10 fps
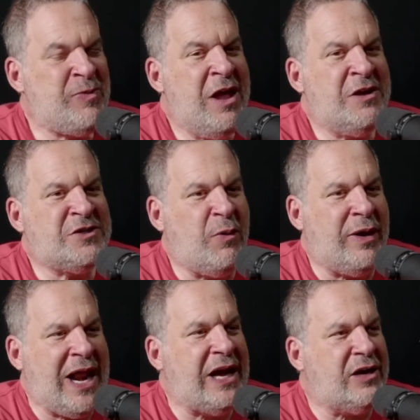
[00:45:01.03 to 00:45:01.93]
So
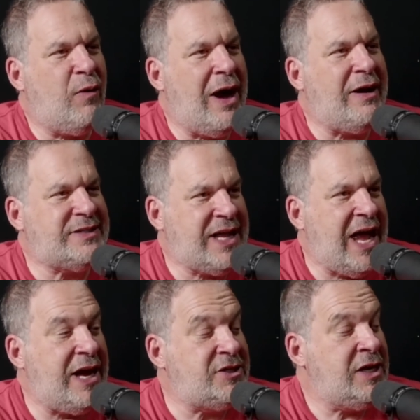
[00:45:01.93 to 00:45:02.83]
when I go on
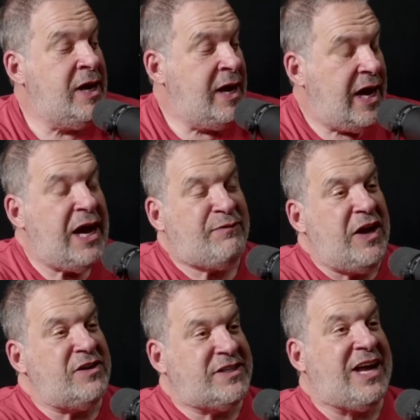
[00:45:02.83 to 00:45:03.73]
stage, if
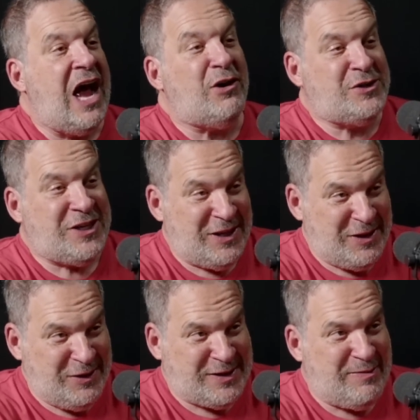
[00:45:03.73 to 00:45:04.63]
there's a couch, and there
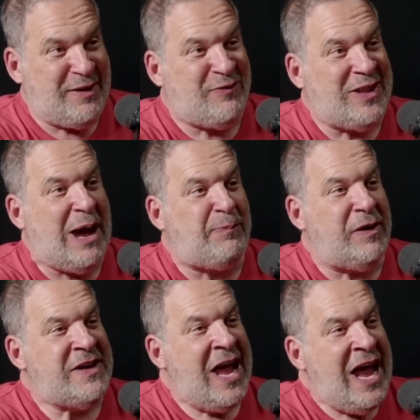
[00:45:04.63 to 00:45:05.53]
used to be at
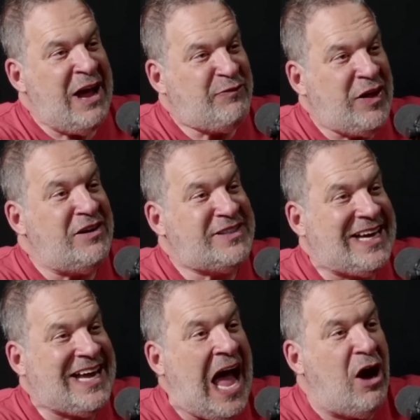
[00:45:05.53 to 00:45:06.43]
Flappers, if there's a
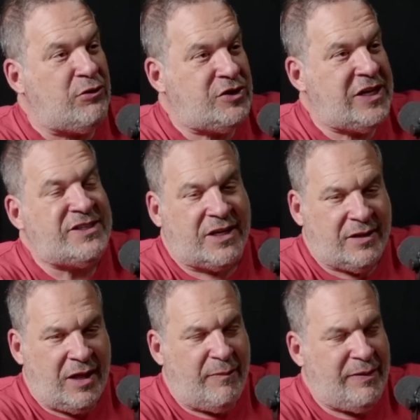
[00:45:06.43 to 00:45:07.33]
couch, that's a
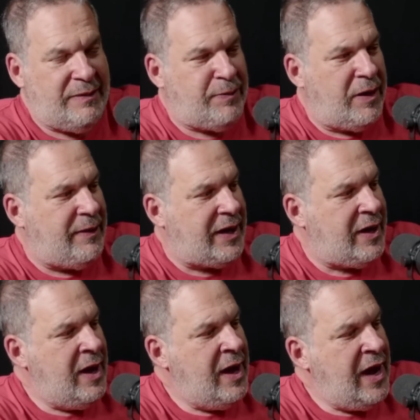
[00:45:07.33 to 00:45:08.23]
club in Burbank,
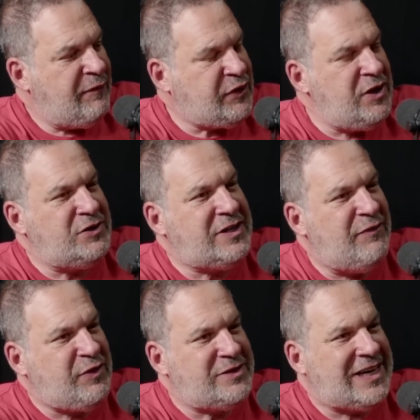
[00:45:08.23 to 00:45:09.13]
if
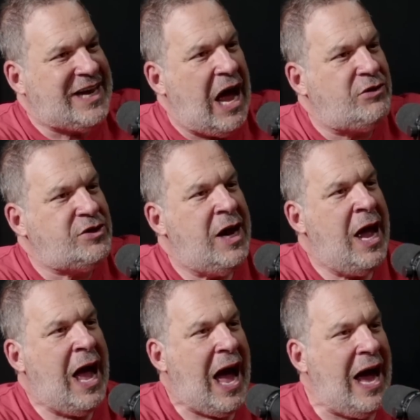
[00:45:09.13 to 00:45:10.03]
there was a couch,
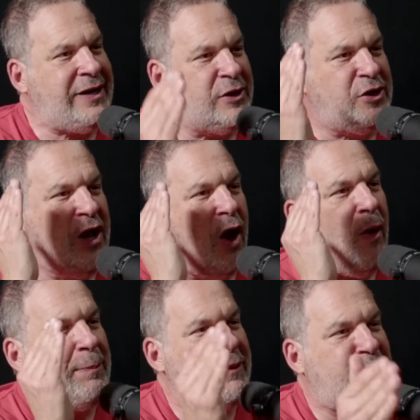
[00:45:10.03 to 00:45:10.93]
I could
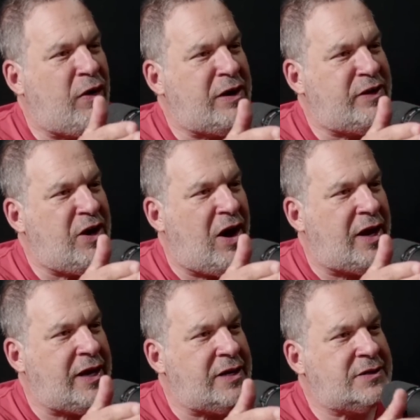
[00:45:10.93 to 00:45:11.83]
go up in front of an
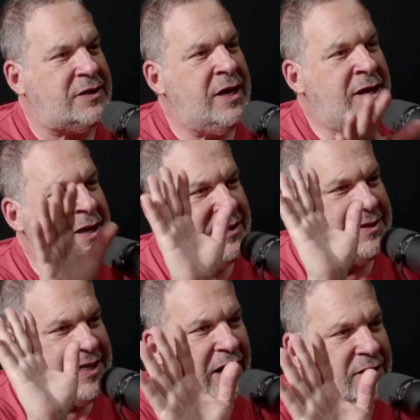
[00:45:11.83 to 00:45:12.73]
audience,
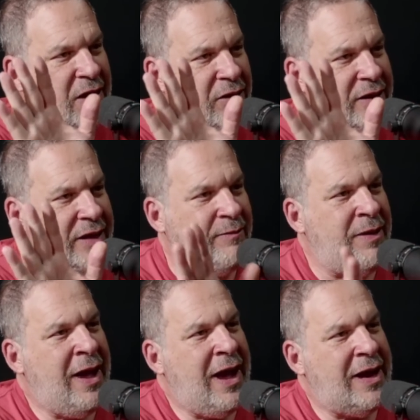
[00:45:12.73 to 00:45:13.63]
say hello to them,
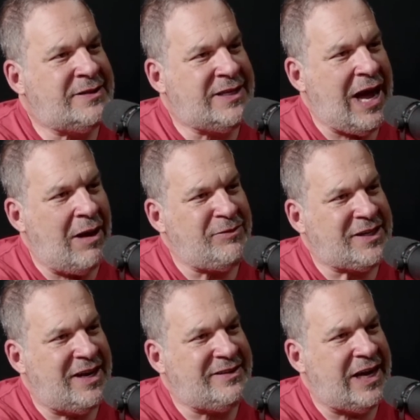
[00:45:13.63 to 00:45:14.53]
and say, I'm just
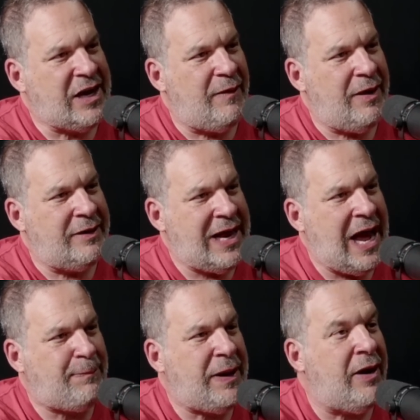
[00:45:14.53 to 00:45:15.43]
going to take a
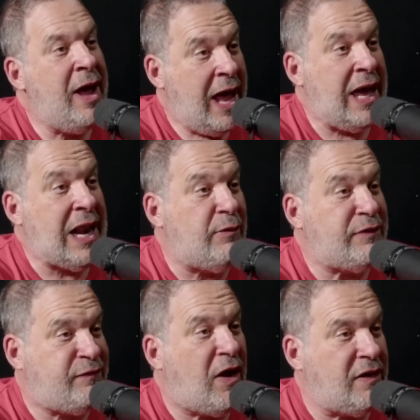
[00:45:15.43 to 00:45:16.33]
nap here, and I
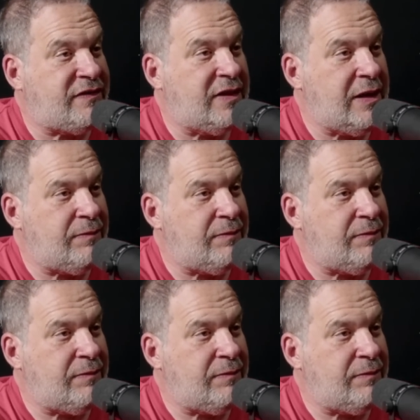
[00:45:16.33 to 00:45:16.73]
would fall asleep.